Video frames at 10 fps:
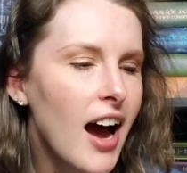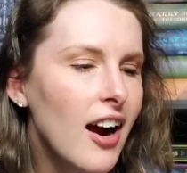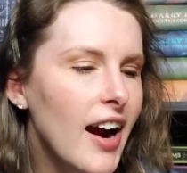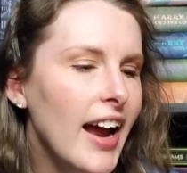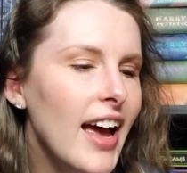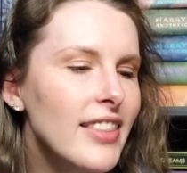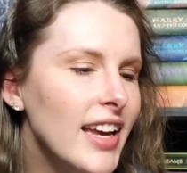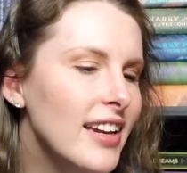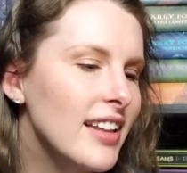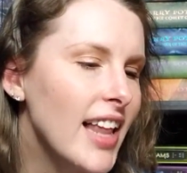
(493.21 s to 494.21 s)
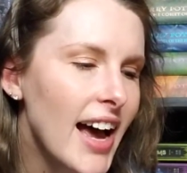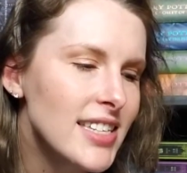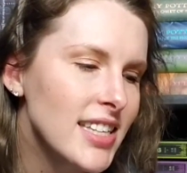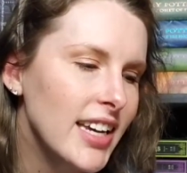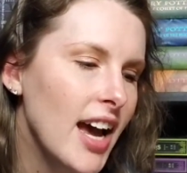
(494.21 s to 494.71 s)
All right, and then
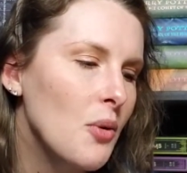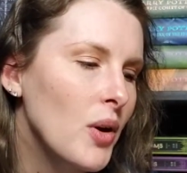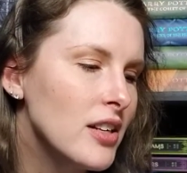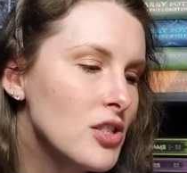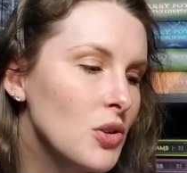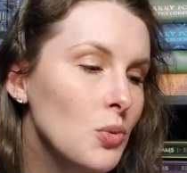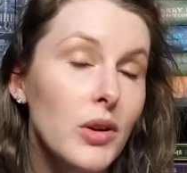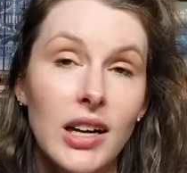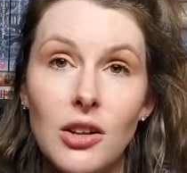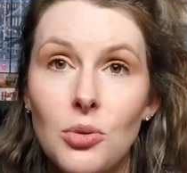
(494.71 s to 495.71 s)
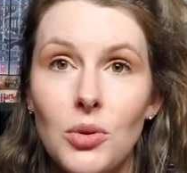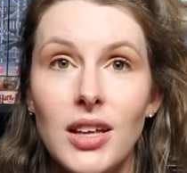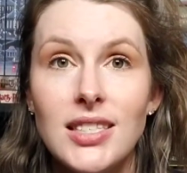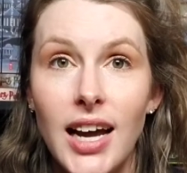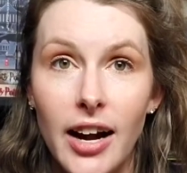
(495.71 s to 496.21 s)
lastly, I wanted to read through
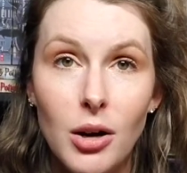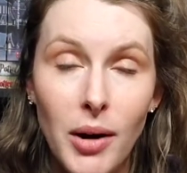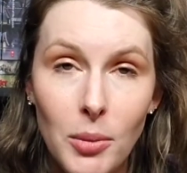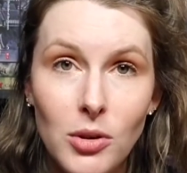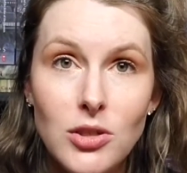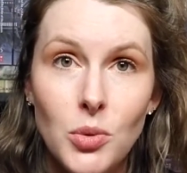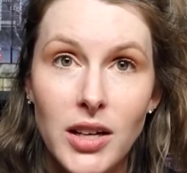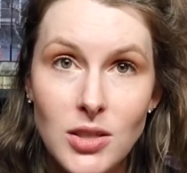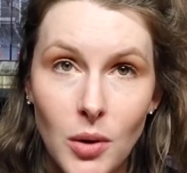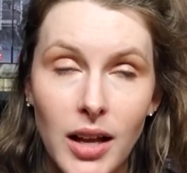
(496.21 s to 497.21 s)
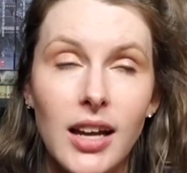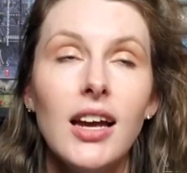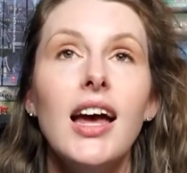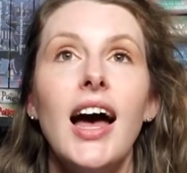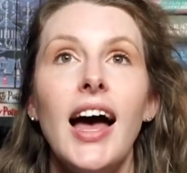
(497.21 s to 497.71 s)
the entire Bible in 2020.
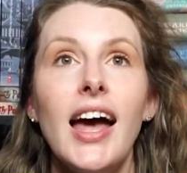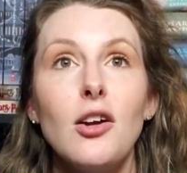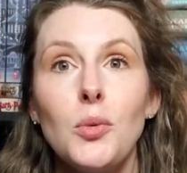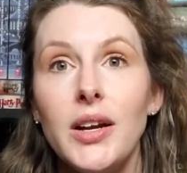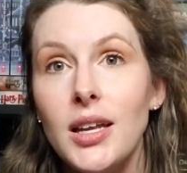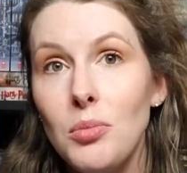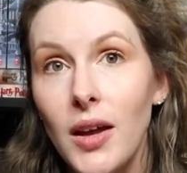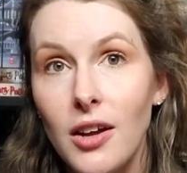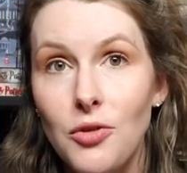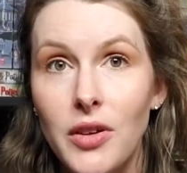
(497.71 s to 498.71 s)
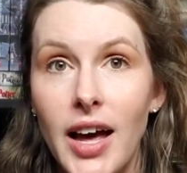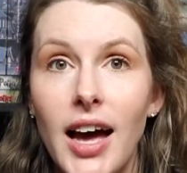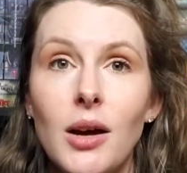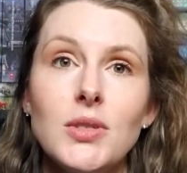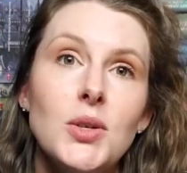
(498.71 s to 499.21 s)
I had a reading plan for that,
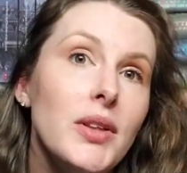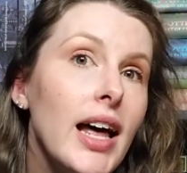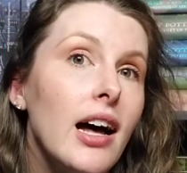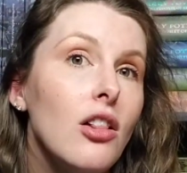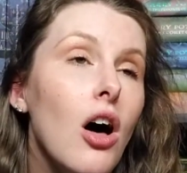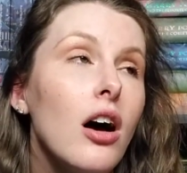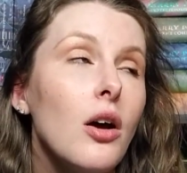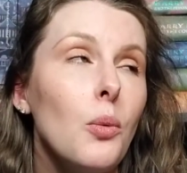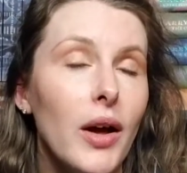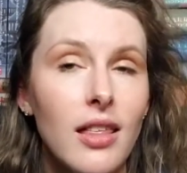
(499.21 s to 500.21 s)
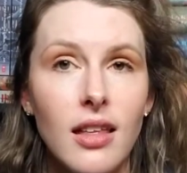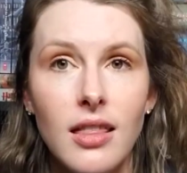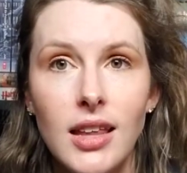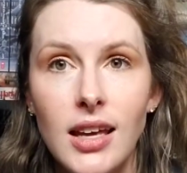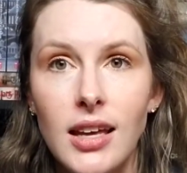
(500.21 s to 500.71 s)
and I was doing that along with
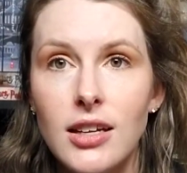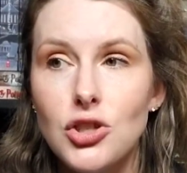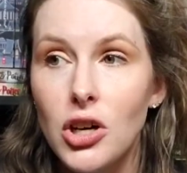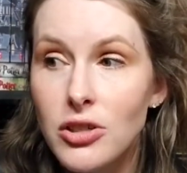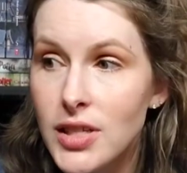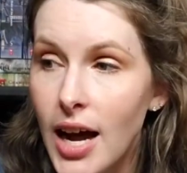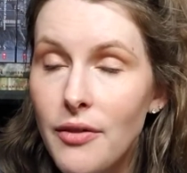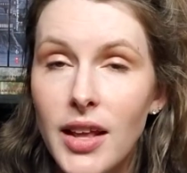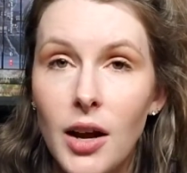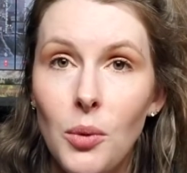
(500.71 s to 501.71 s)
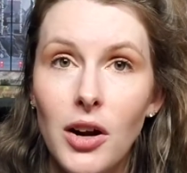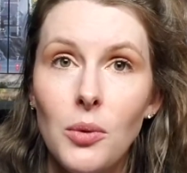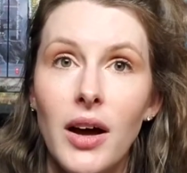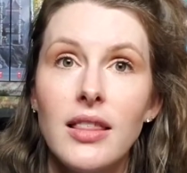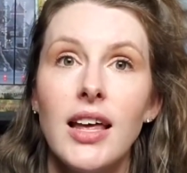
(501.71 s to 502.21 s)
the church staff that I work
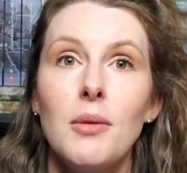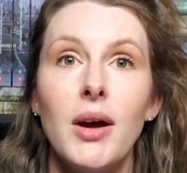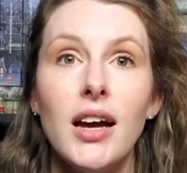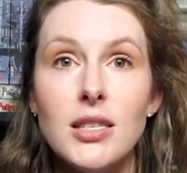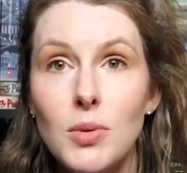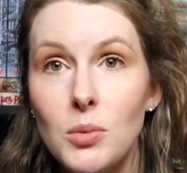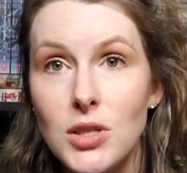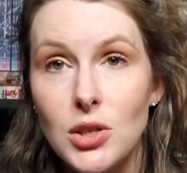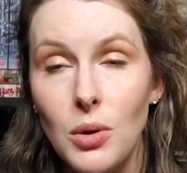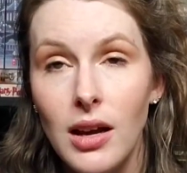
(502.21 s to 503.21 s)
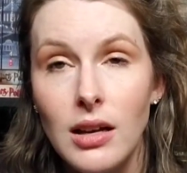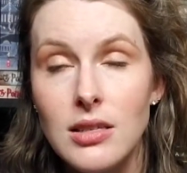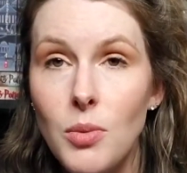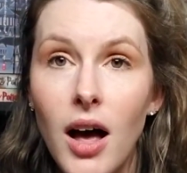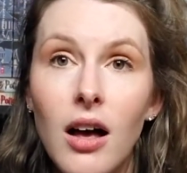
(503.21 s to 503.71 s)
with, and my husband was doing it
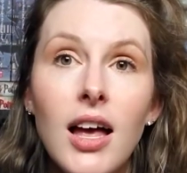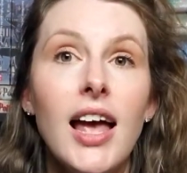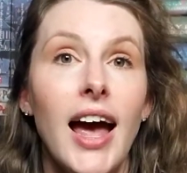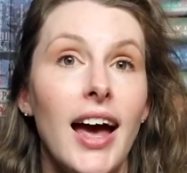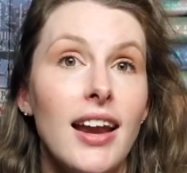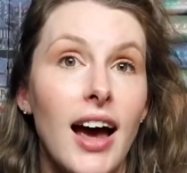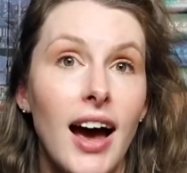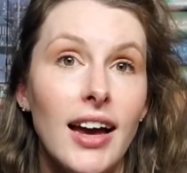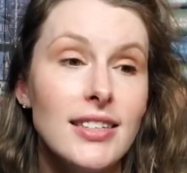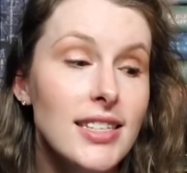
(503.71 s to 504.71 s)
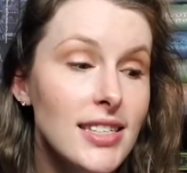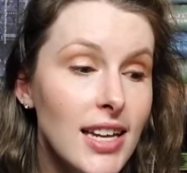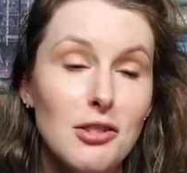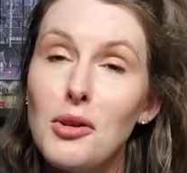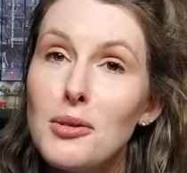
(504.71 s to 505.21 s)
as well. And I
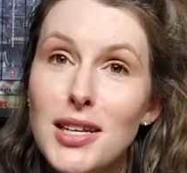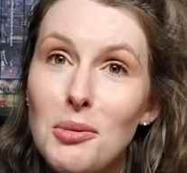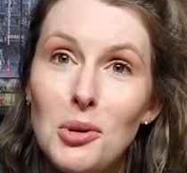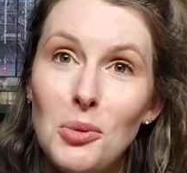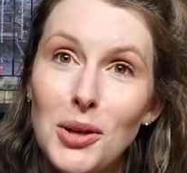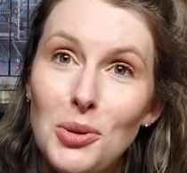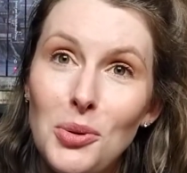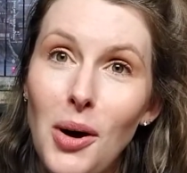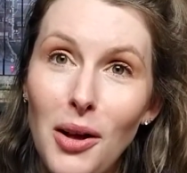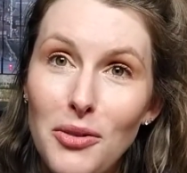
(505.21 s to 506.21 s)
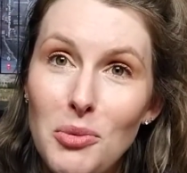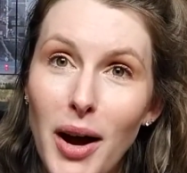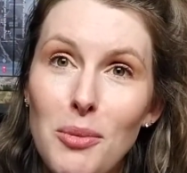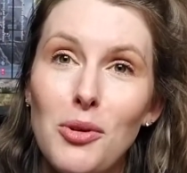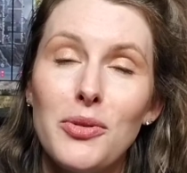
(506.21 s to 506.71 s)
successfully was able to read through all of the
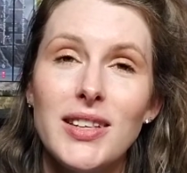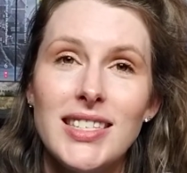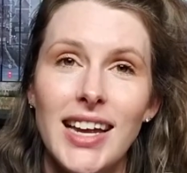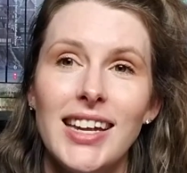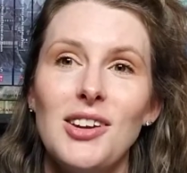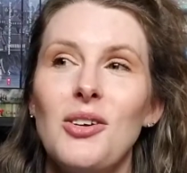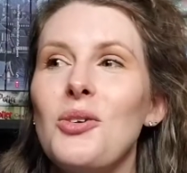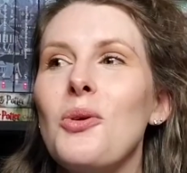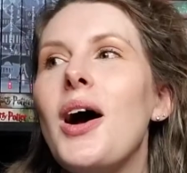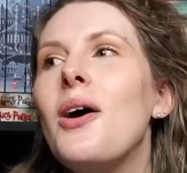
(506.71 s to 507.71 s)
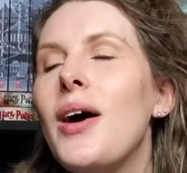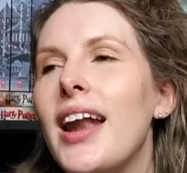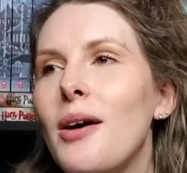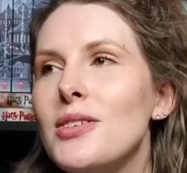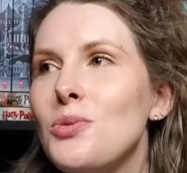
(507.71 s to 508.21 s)
Bible for the second year in a row,
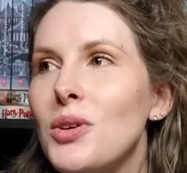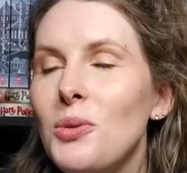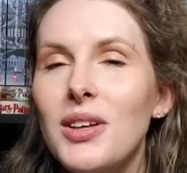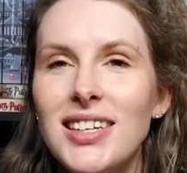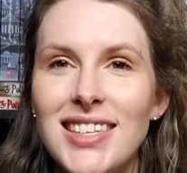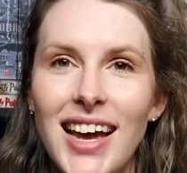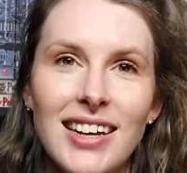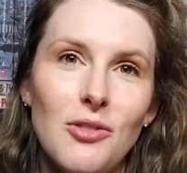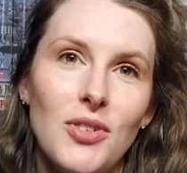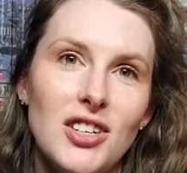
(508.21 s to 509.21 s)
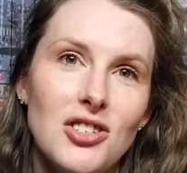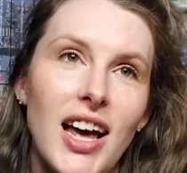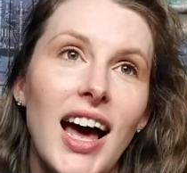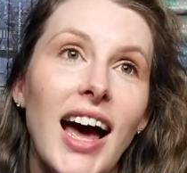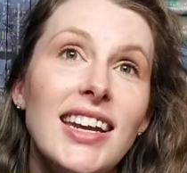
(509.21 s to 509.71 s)
and I was really, really excited to finish
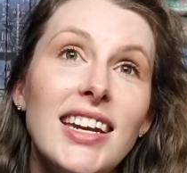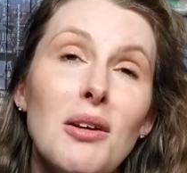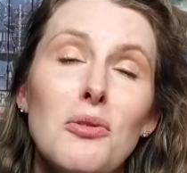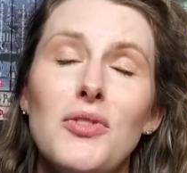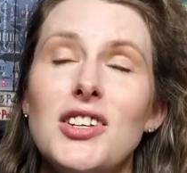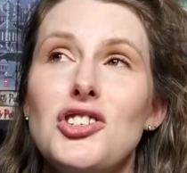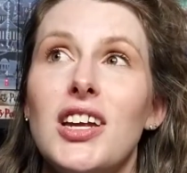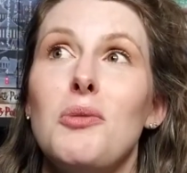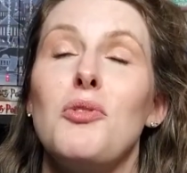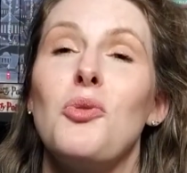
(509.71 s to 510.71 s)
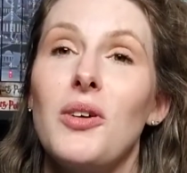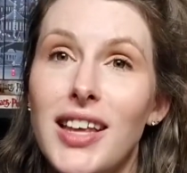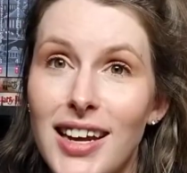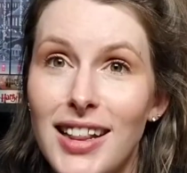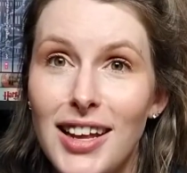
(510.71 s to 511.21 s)
that. I didn't end up finishing it before
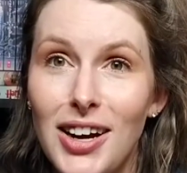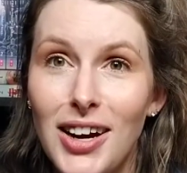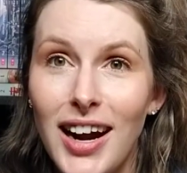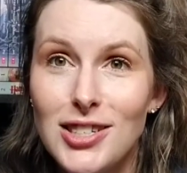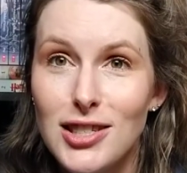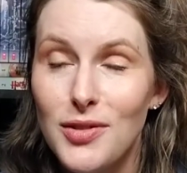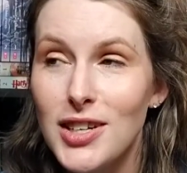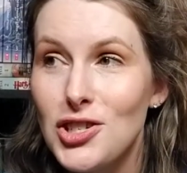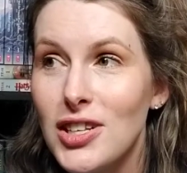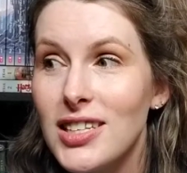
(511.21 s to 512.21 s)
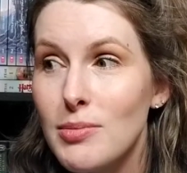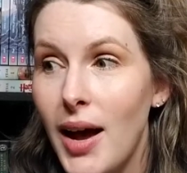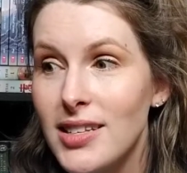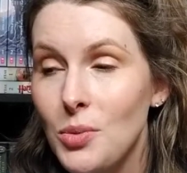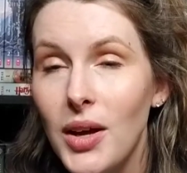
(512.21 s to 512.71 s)
the end of the year, I just finished it this
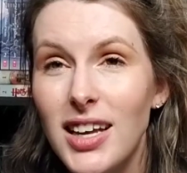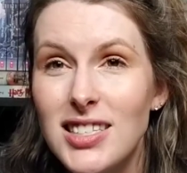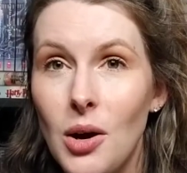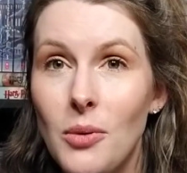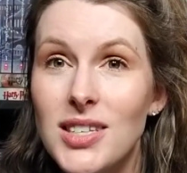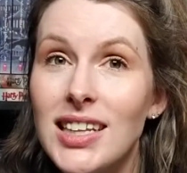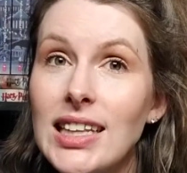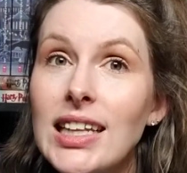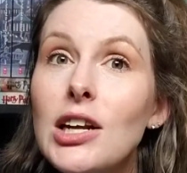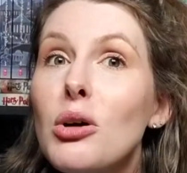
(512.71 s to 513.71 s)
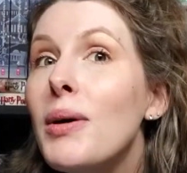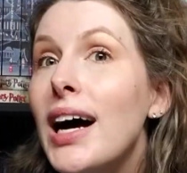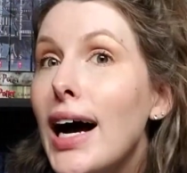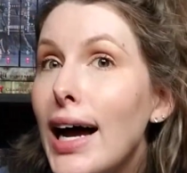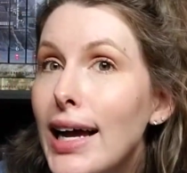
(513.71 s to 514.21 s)
past week, so I was a little
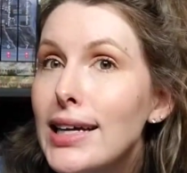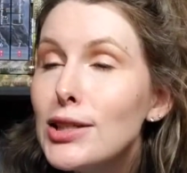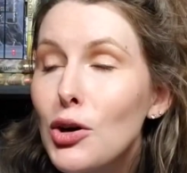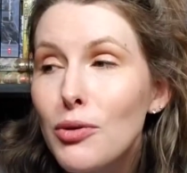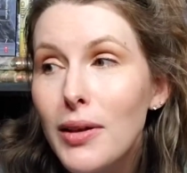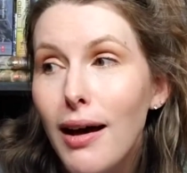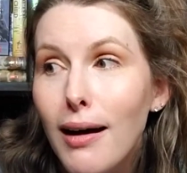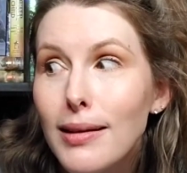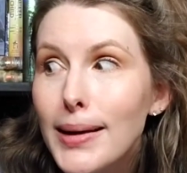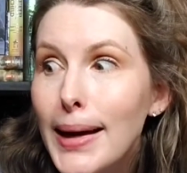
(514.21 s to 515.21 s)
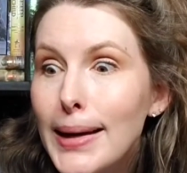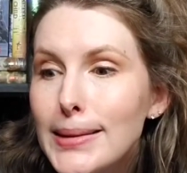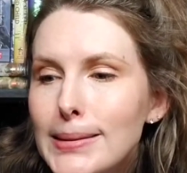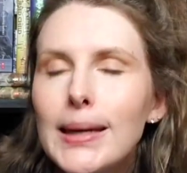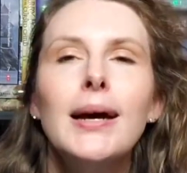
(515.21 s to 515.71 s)
behind over the
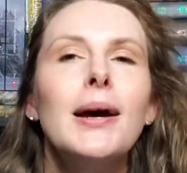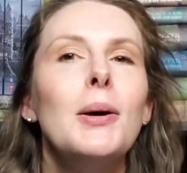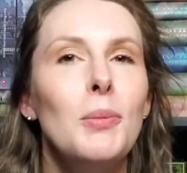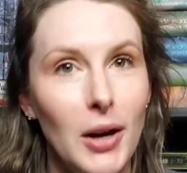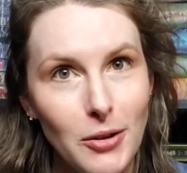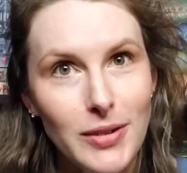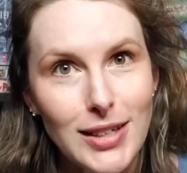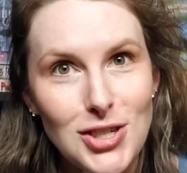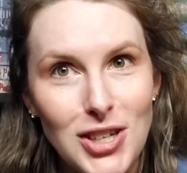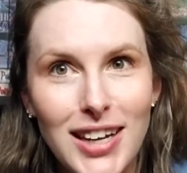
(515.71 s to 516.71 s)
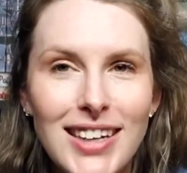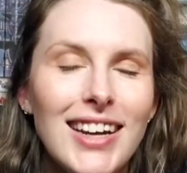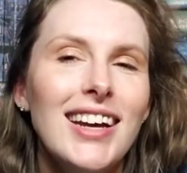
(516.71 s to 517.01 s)
holidays, but I finished it.